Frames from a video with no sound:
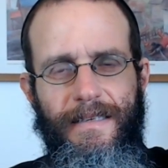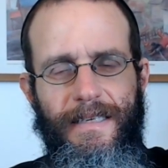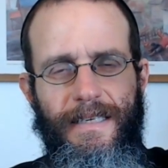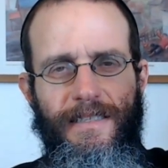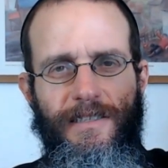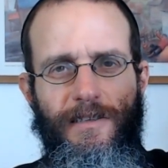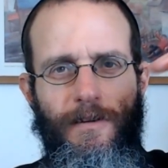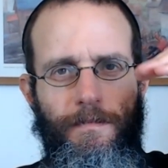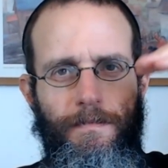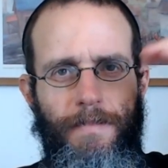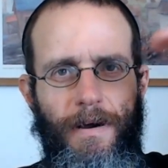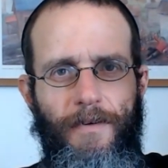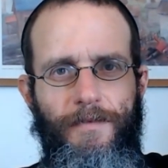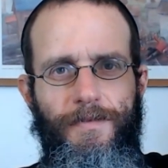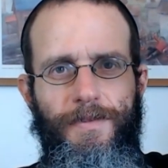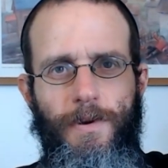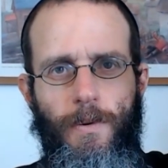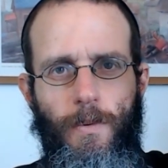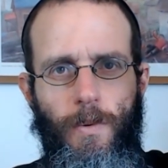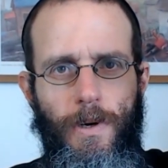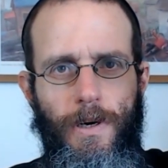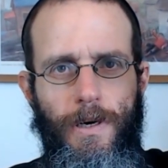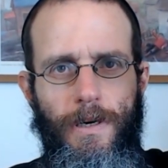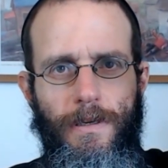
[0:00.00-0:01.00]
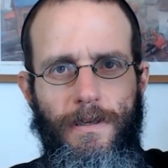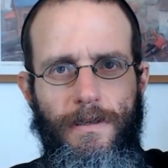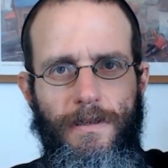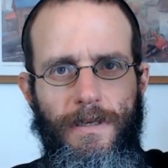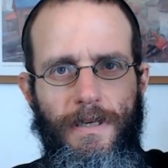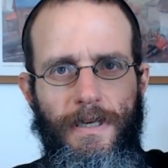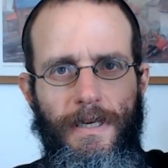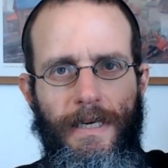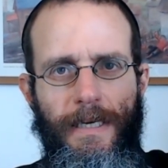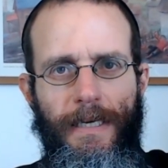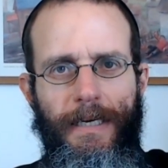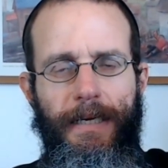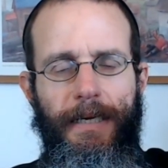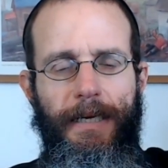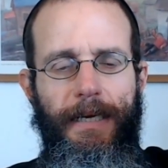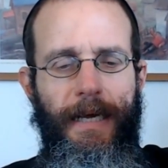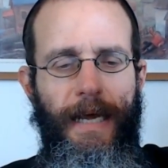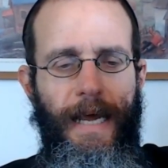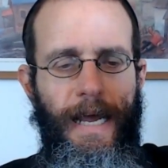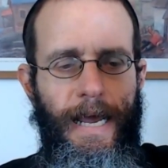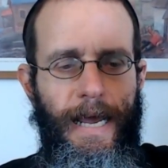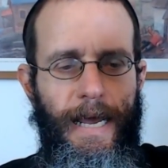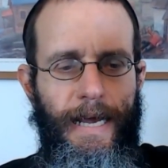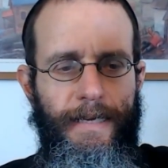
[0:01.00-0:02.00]
He's above the world,
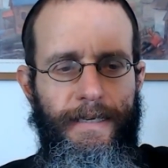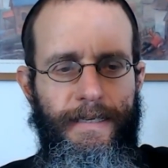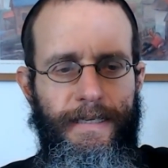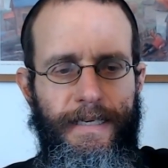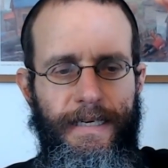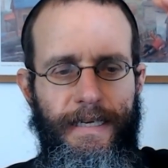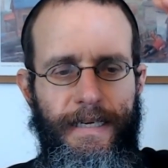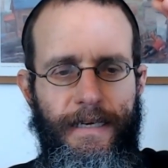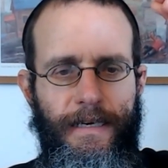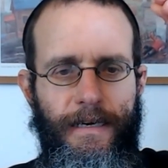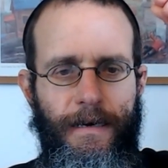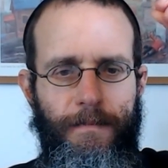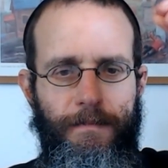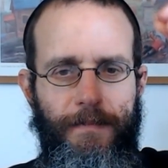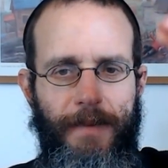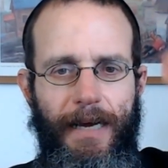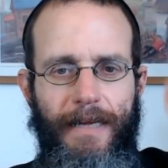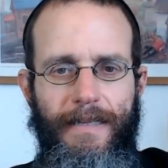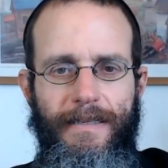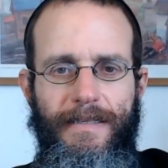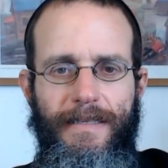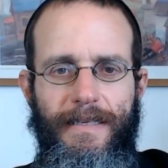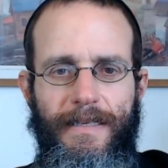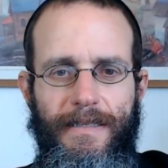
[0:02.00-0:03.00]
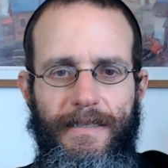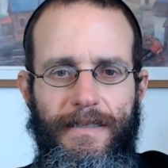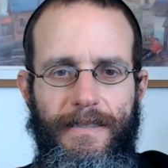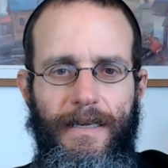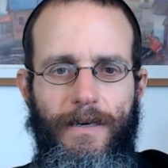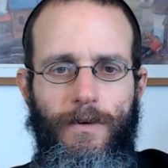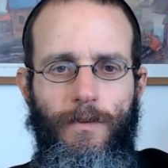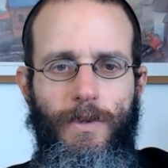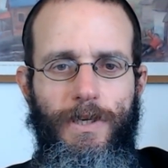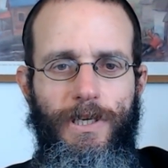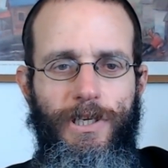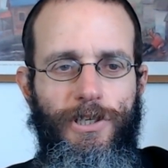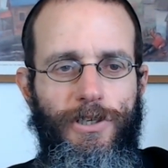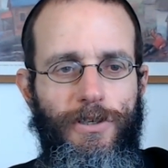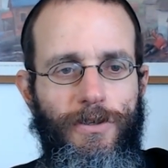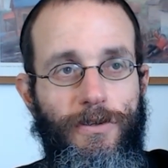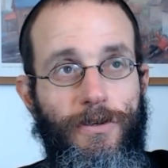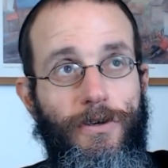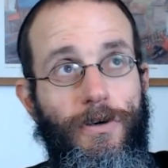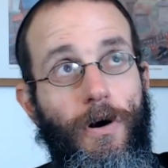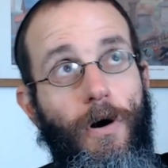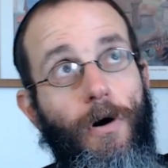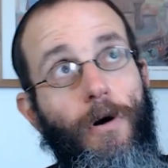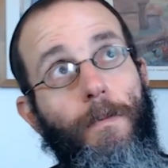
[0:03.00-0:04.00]
and he commands us that we
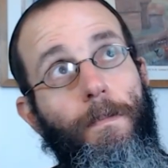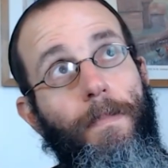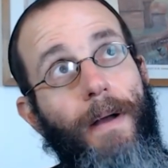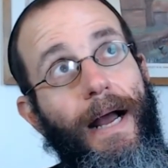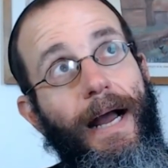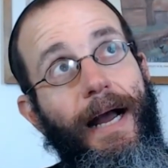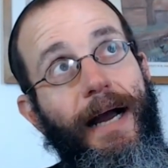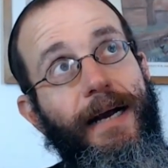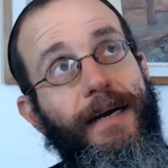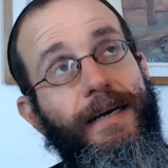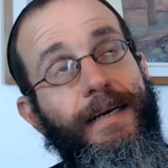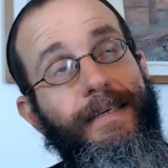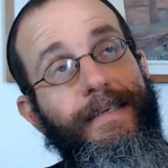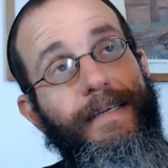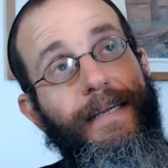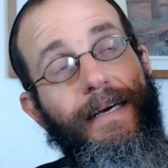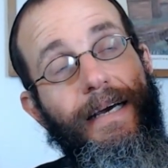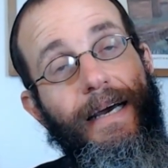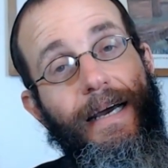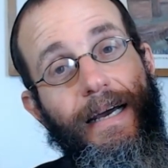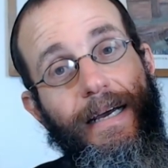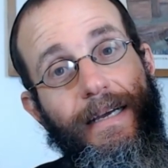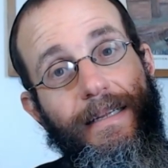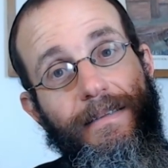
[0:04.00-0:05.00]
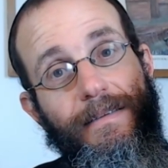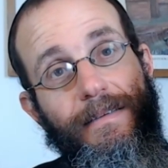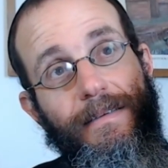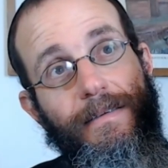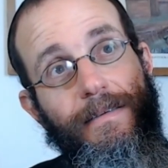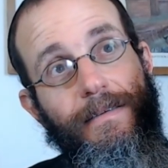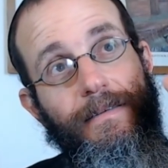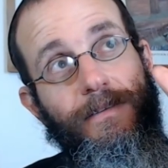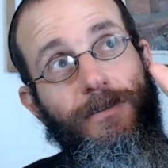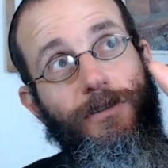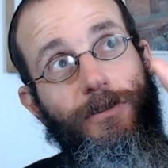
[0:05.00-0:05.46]
should go back and